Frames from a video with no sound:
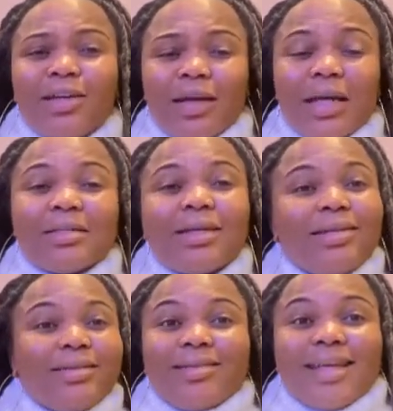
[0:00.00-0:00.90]
I said,
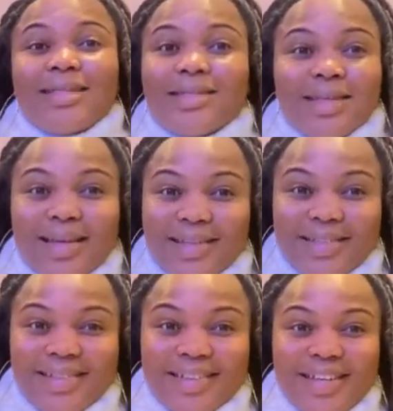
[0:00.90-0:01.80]
that's it.
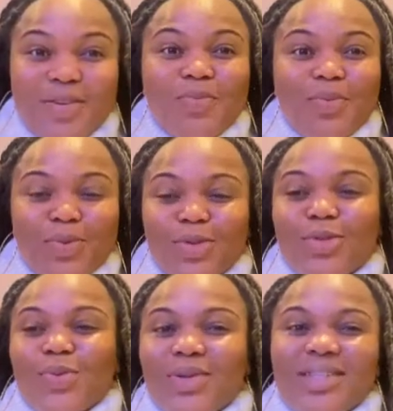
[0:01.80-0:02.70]
You know, people just
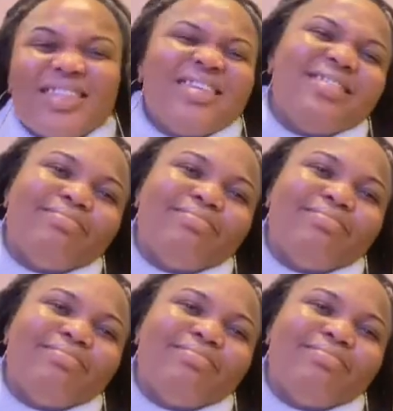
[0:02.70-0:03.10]
want to see